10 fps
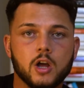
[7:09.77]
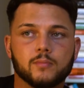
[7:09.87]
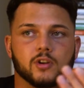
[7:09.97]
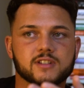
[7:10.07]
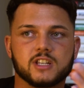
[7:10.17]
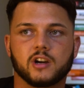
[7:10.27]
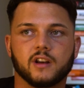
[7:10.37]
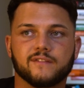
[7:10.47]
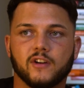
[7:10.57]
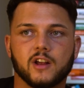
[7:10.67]
Because this kind
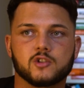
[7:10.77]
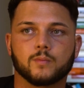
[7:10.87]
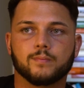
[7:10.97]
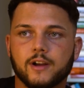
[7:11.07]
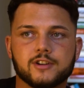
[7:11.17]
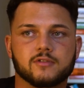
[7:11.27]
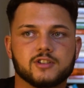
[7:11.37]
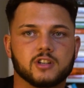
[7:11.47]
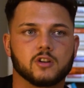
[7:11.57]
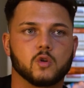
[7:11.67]
of financial pressure is
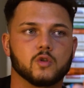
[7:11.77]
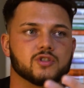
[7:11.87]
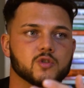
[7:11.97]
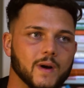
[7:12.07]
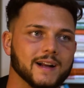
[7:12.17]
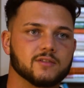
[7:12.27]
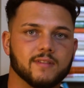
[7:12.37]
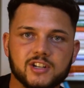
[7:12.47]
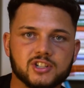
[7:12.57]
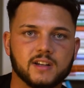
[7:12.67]
going to cause you to act
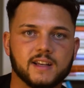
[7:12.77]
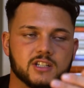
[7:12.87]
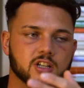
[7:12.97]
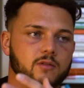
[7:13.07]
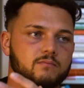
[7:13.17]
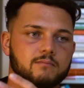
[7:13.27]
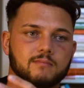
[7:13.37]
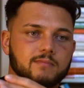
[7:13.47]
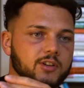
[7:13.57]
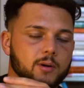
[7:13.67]
irrationally. It's going to,
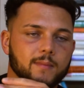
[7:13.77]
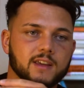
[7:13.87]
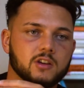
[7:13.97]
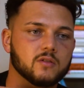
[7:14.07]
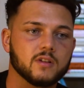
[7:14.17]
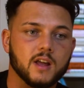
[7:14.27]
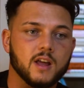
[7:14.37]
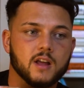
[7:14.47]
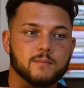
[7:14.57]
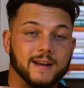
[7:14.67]
you know, make you
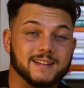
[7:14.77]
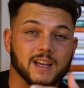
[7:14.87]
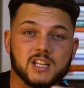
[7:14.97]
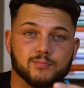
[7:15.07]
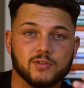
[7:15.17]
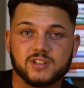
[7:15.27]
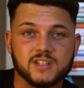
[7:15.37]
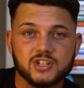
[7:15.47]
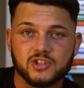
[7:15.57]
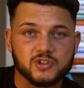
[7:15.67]
make desperate
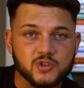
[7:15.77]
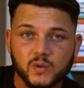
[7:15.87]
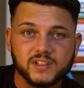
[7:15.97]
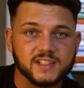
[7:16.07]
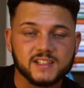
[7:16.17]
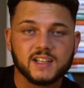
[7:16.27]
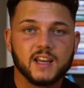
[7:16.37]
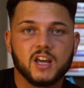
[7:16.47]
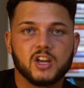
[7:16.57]
decisions and choices.